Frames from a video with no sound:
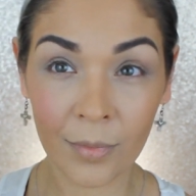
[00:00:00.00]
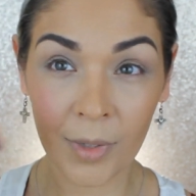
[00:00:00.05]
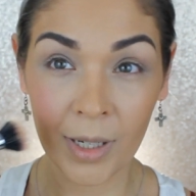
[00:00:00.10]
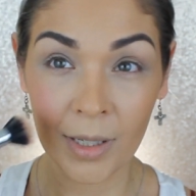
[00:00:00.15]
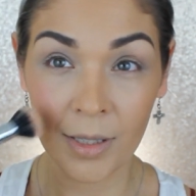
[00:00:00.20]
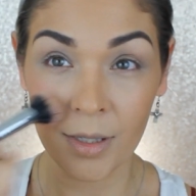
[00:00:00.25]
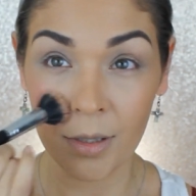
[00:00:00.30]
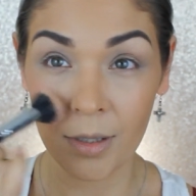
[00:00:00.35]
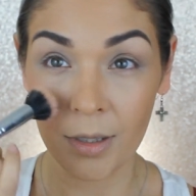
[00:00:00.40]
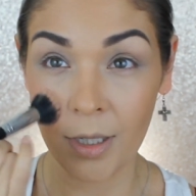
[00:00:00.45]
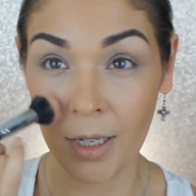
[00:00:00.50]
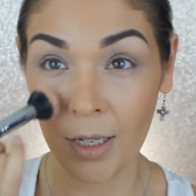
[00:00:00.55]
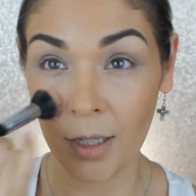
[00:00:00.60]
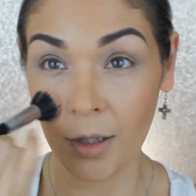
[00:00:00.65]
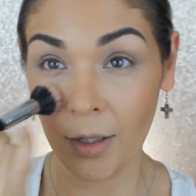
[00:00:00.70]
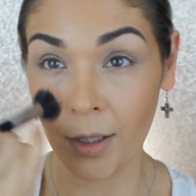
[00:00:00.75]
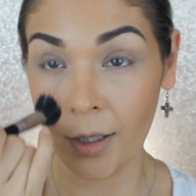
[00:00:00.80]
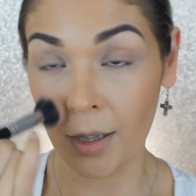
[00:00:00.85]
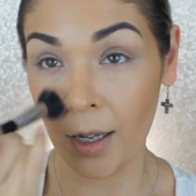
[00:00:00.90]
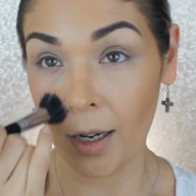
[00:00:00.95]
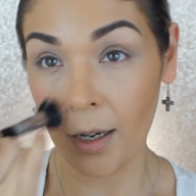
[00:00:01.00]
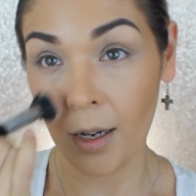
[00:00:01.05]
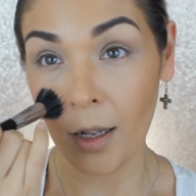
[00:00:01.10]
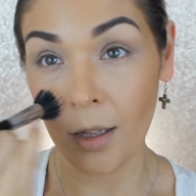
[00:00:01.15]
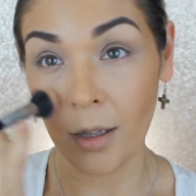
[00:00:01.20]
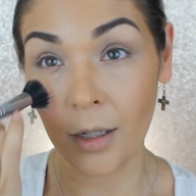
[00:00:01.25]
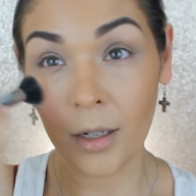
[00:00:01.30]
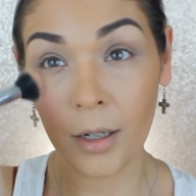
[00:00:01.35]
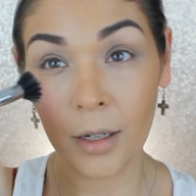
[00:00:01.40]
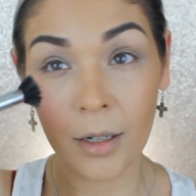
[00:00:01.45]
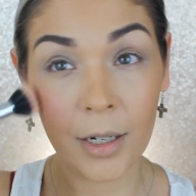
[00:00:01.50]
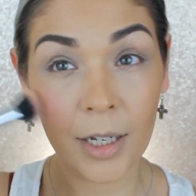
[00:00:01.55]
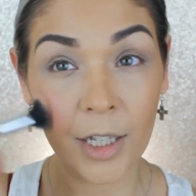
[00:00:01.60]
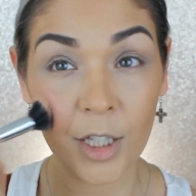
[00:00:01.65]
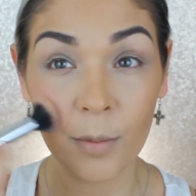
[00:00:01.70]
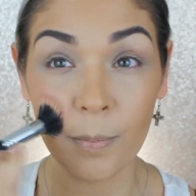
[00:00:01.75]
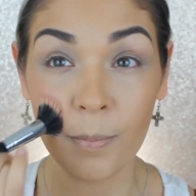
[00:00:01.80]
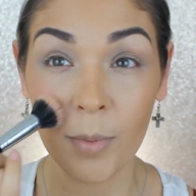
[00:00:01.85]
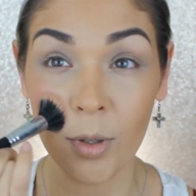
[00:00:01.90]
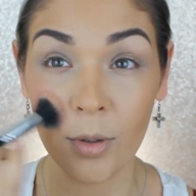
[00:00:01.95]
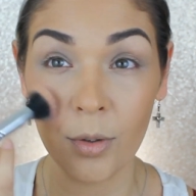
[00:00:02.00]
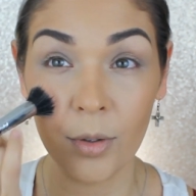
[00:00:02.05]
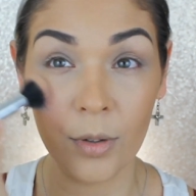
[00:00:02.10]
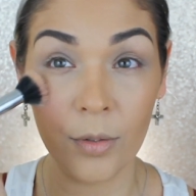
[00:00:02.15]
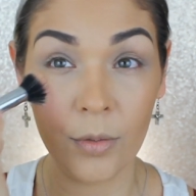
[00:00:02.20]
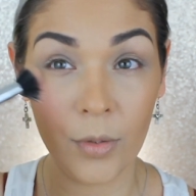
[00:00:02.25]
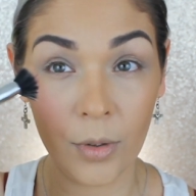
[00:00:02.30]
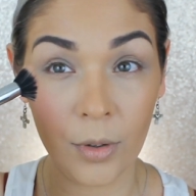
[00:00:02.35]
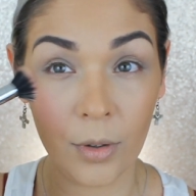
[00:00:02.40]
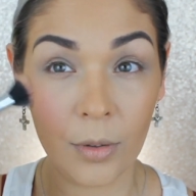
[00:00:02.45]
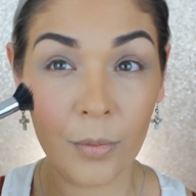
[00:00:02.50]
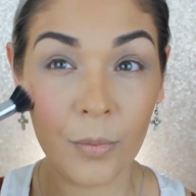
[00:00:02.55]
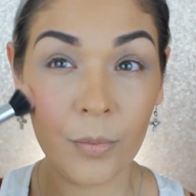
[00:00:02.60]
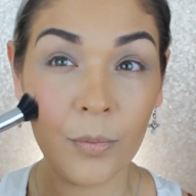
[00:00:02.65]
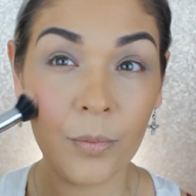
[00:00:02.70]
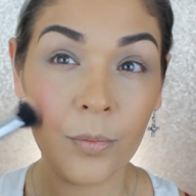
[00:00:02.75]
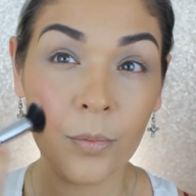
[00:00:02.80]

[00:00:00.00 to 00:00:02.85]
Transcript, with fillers: And see, look at that color. It's beautiful.